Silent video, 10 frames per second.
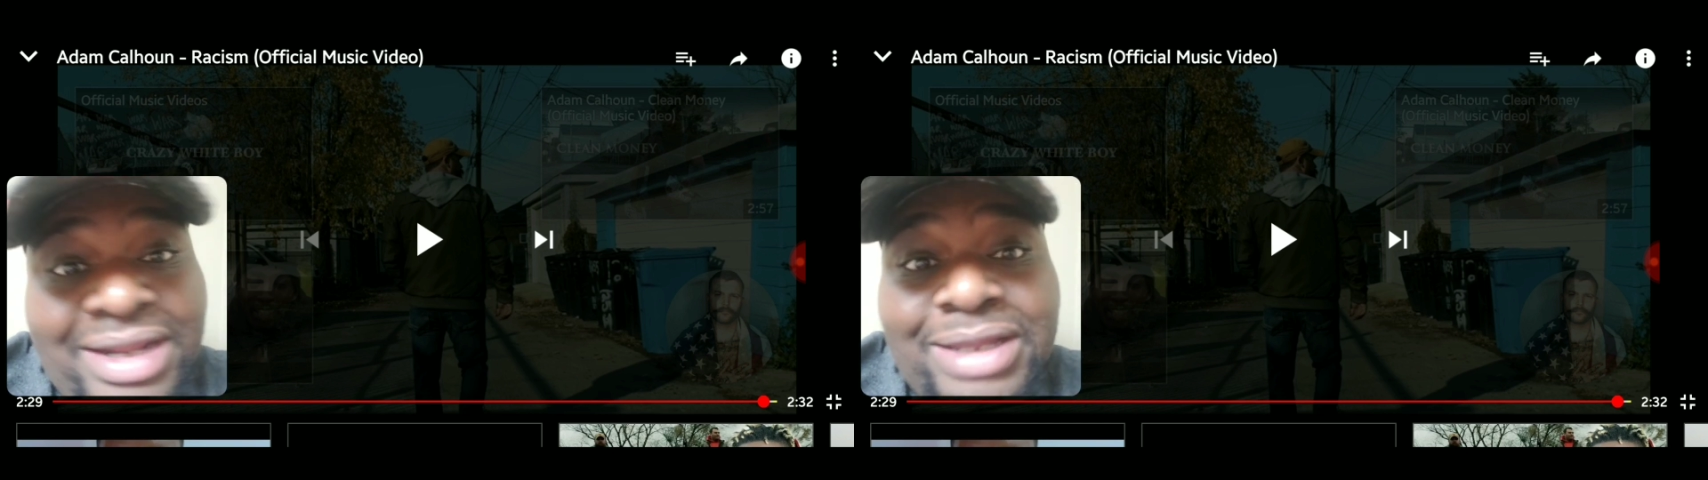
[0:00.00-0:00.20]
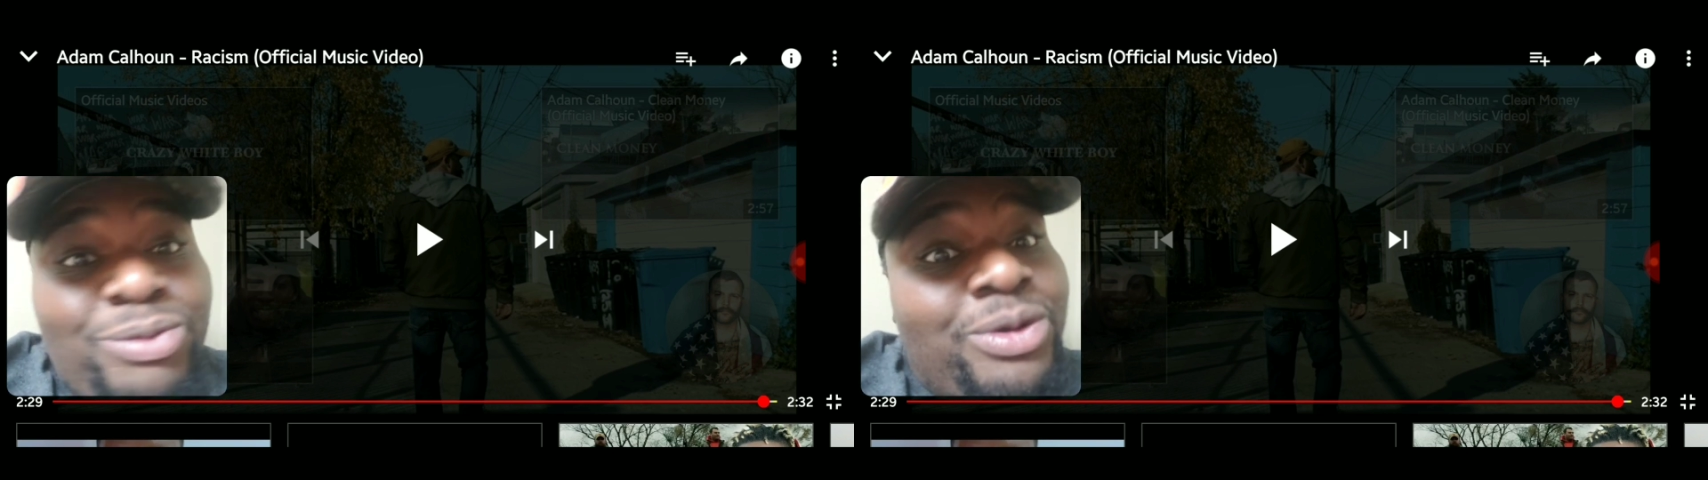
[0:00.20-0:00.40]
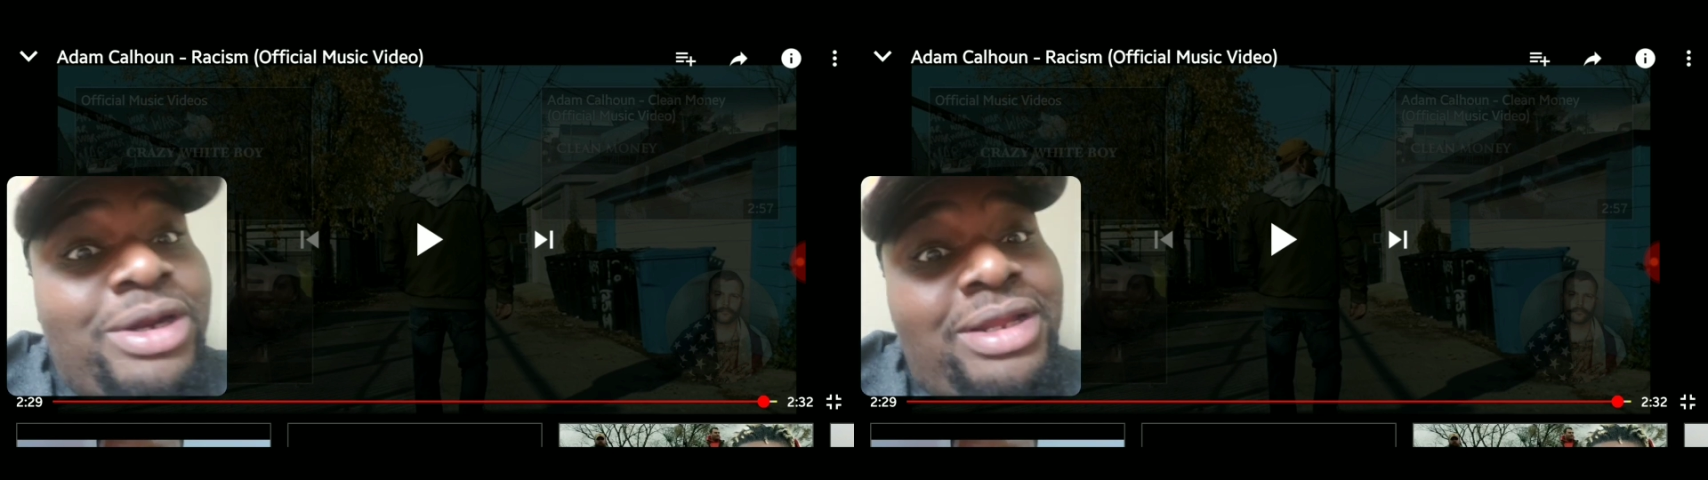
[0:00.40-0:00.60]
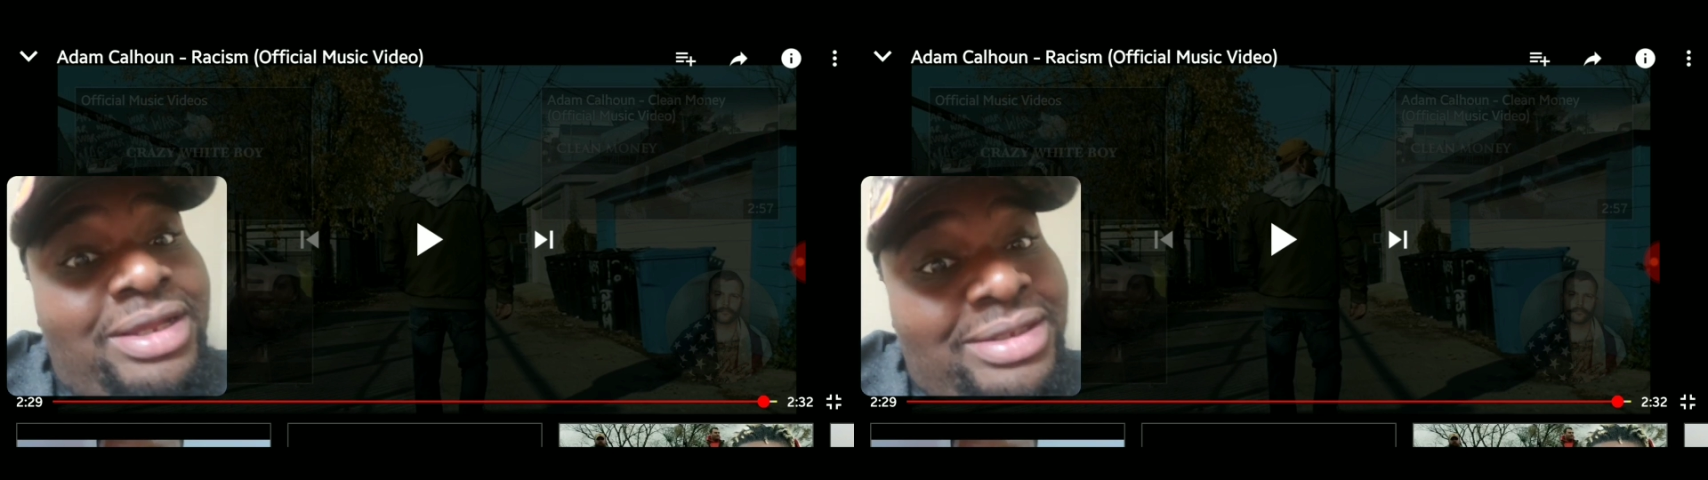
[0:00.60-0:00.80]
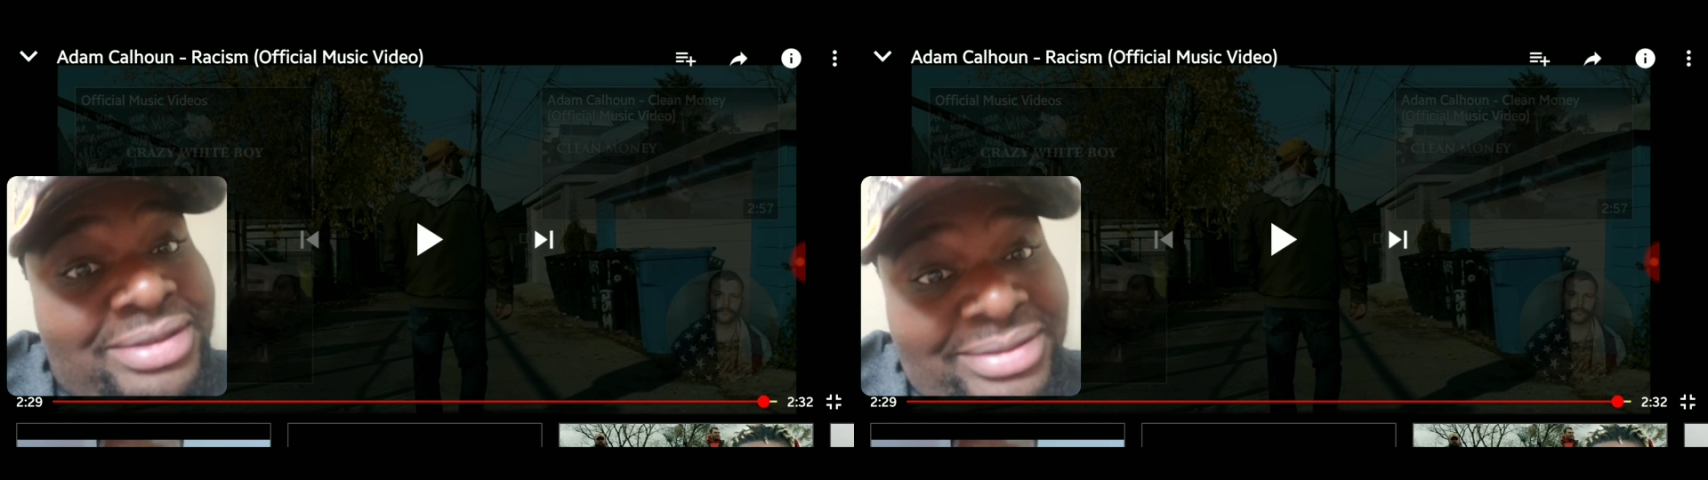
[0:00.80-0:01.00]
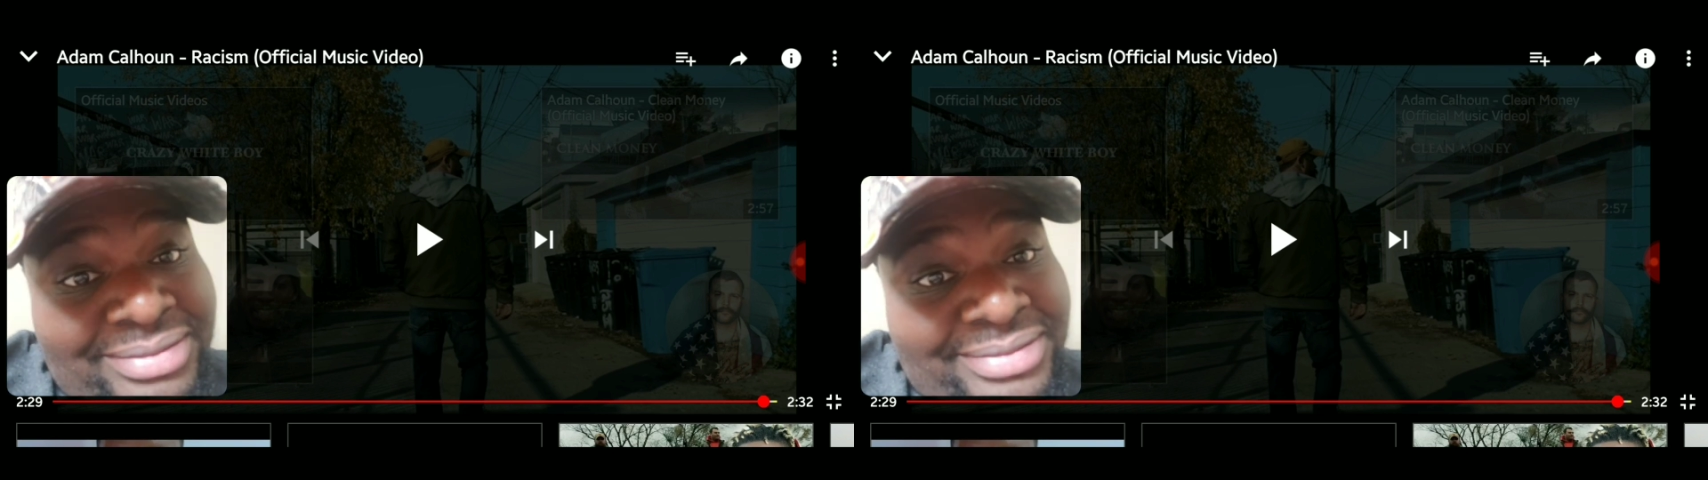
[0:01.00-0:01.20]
is what it is.